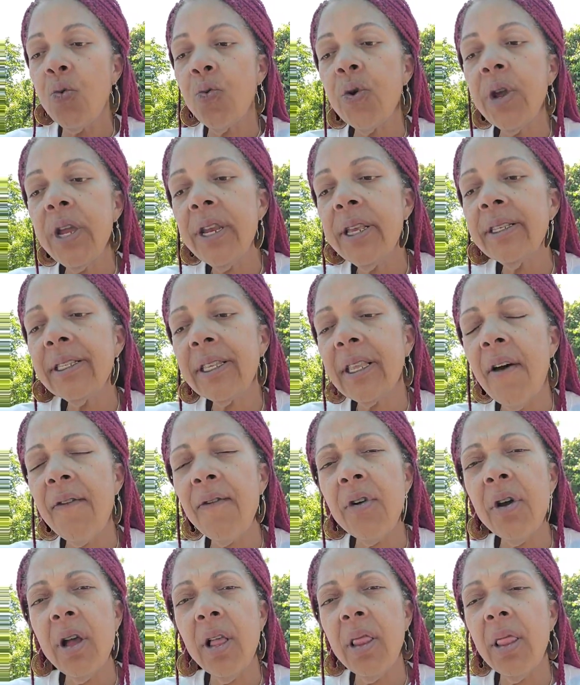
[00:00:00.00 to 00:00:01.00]

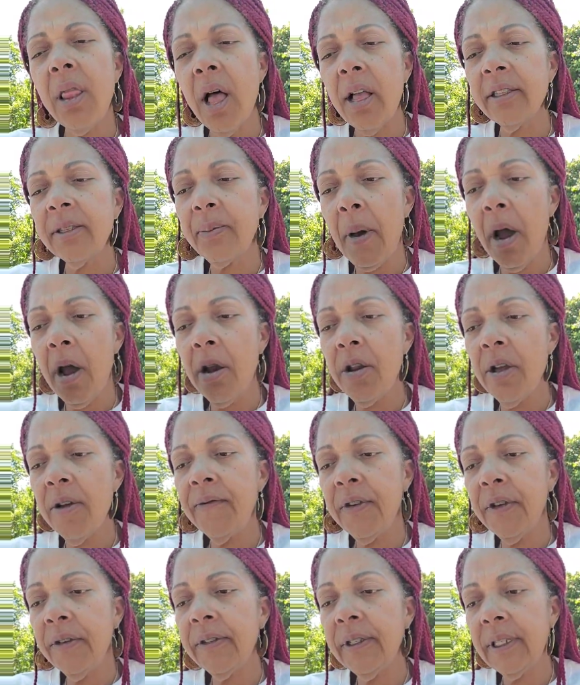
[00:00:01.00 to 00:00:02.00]
Rediscover a lost part
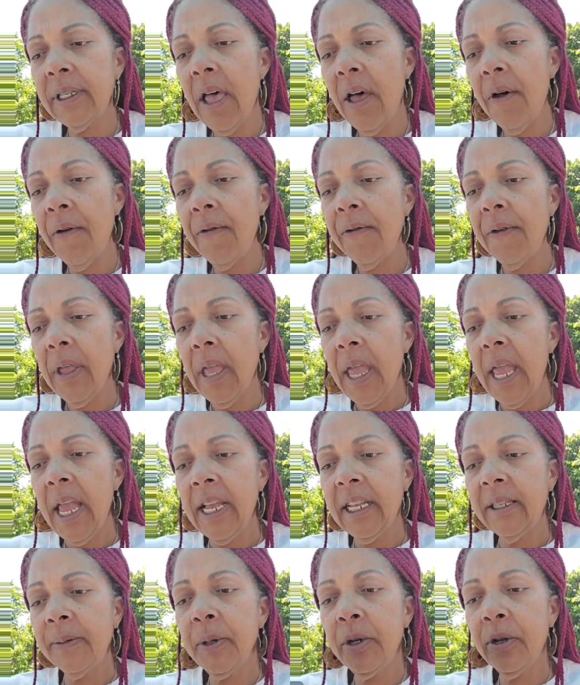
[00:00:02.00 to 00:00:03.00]
of yourself,
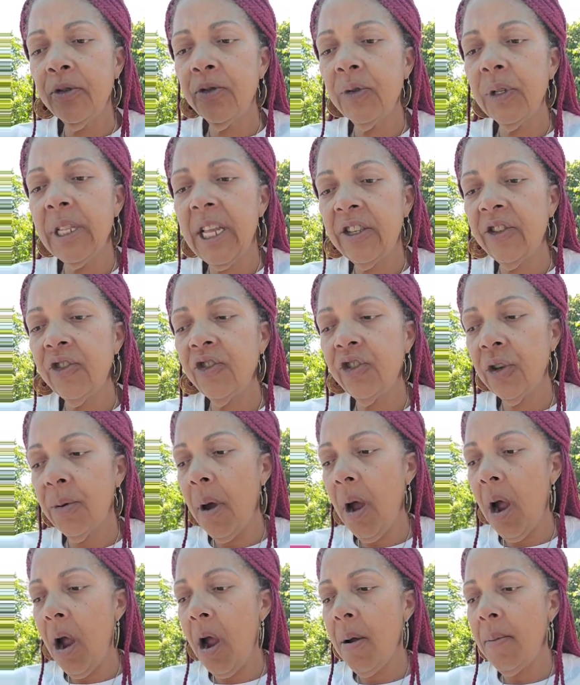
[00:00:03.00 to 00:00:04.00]
experience relationship
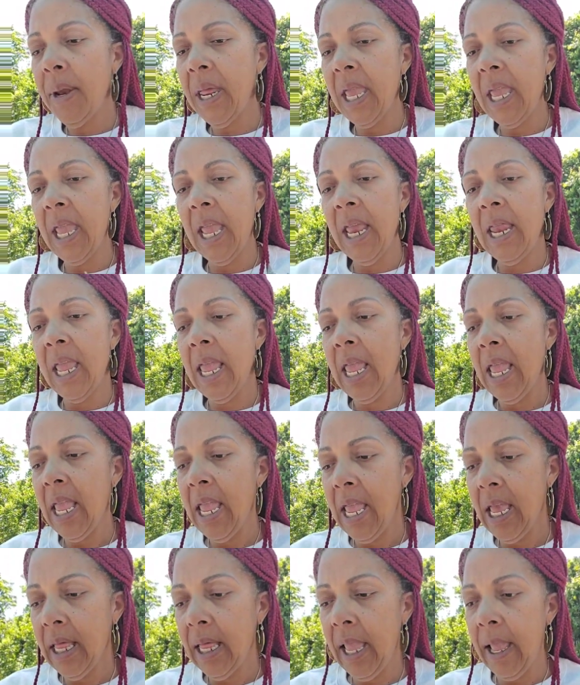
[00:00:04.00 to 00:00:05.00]
harmony and
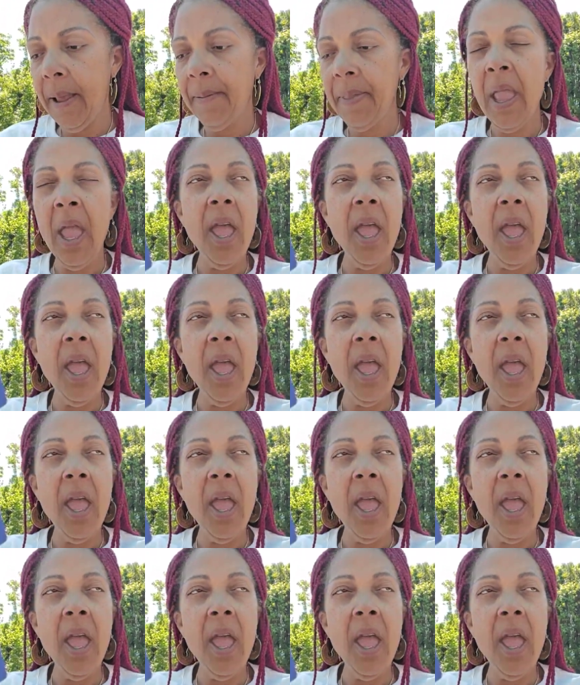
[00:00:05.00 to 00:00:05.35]
healing.